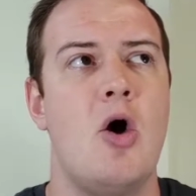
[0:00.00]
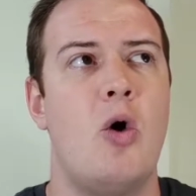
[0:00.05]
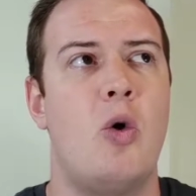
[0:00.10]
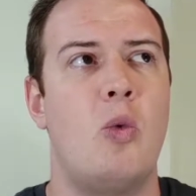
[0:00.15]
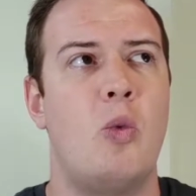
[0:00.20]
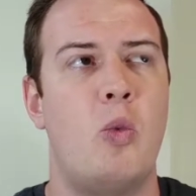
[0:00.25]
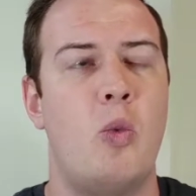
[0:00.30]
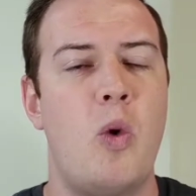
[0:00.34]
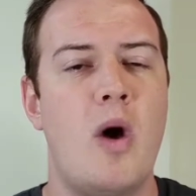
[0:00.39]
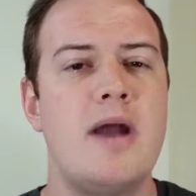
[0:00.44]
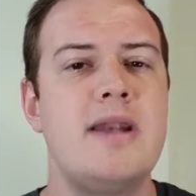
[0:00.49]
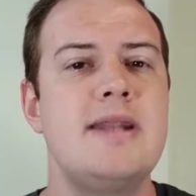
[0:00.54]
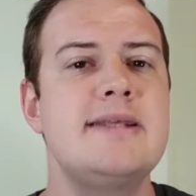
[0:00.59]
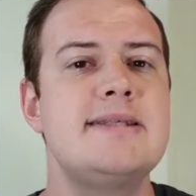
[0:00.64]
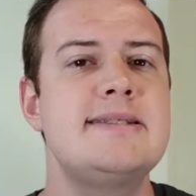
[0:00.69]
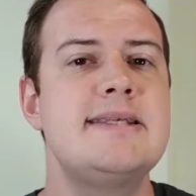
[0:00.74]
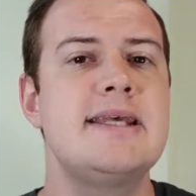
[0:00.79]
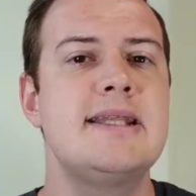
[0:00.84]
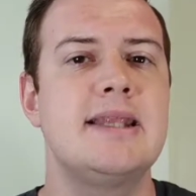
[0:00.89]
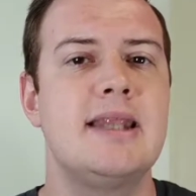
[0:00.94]
what
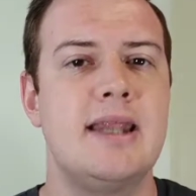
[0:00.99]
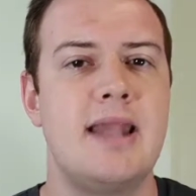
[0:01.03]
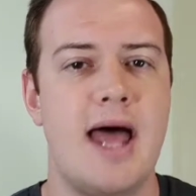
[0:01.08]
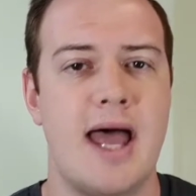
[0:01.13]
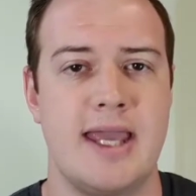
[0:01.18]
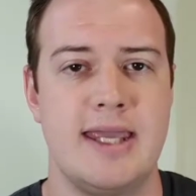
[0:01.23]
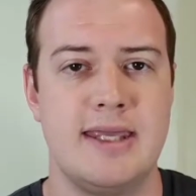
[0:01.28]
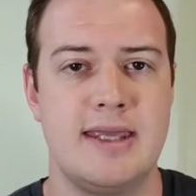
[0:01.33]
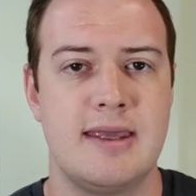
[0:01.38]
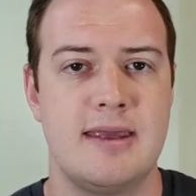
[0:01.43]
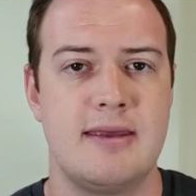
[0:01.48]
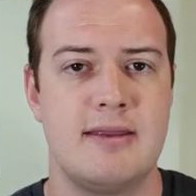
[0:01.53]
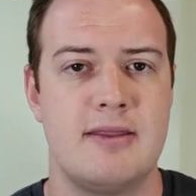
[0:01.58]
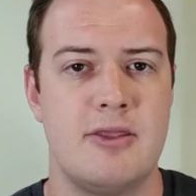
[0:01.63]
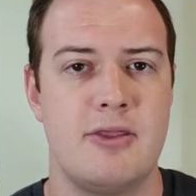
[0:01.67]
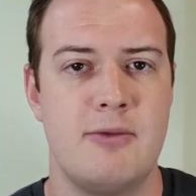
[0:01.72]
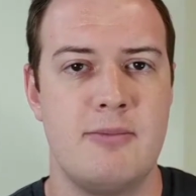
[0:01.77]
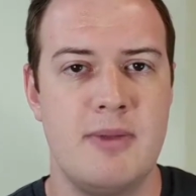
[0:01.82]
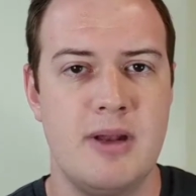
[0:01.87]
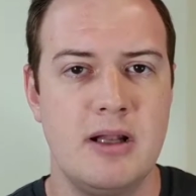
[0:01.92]
is it like,
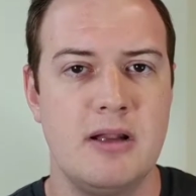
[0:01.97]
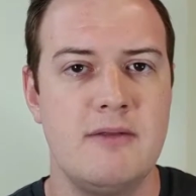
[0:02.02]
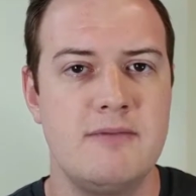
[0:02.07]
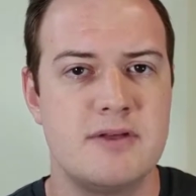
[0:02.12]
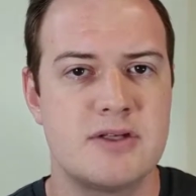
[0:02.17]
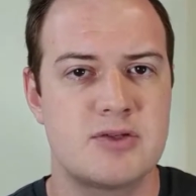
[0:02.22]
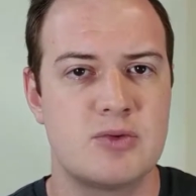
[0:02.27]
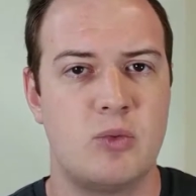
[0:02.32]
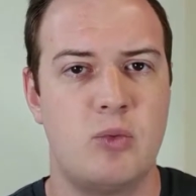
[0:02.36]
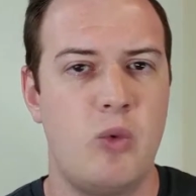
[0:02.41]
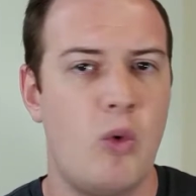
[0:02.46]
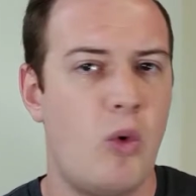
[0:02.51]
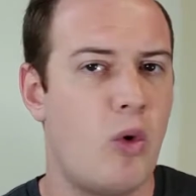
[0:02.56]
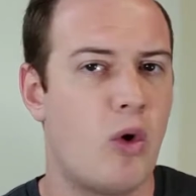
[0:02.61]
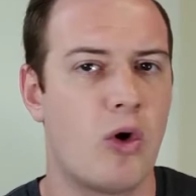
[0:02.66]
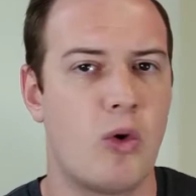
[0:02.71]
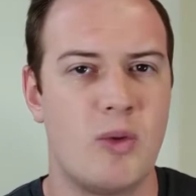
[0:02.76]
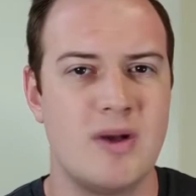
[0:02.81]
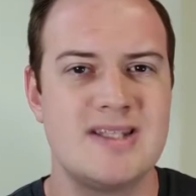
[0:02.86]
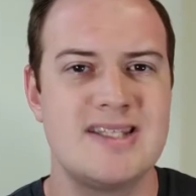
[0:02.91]
the middle of this
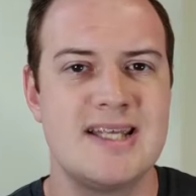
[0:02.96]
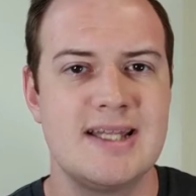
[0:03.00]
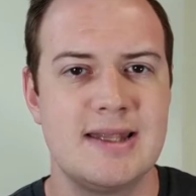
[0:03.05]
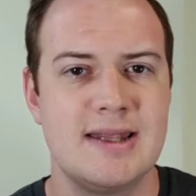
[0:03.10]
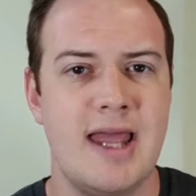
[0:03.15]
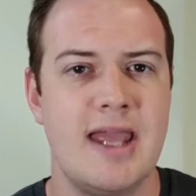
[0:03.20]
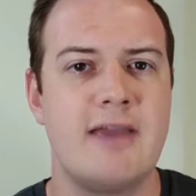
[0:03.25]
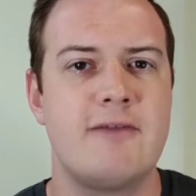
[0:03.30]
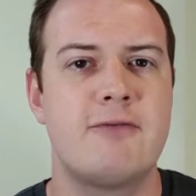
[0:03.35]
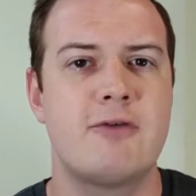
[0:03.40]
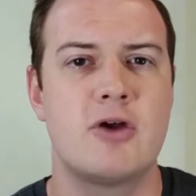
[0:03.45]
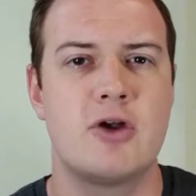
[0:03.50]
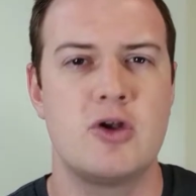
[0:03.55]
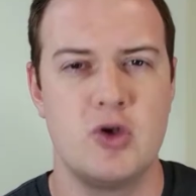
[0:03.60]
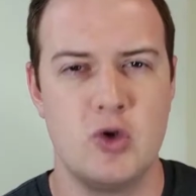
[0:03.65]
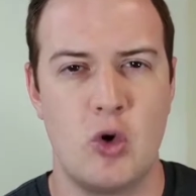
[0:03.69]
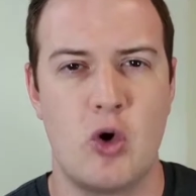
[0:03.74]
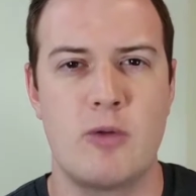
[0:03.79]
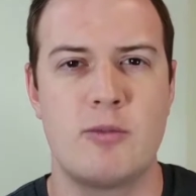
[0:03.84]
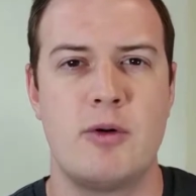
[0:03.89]
war, what's it like for a
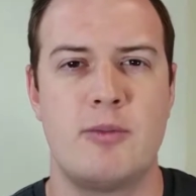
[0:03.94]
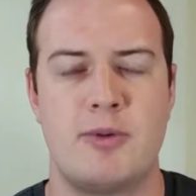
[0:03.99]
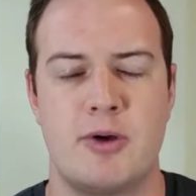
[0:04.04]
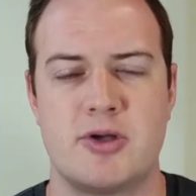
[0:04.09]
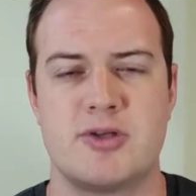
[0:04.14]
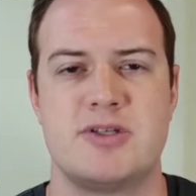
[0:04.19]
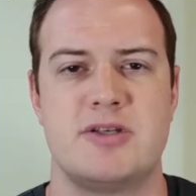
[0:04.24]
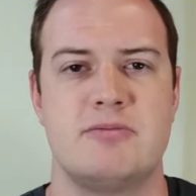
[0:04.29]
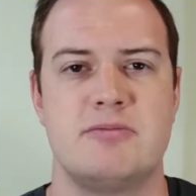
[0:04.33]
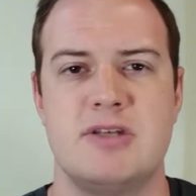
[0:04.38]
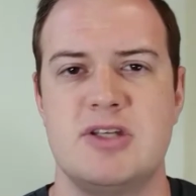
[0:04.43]
normal person?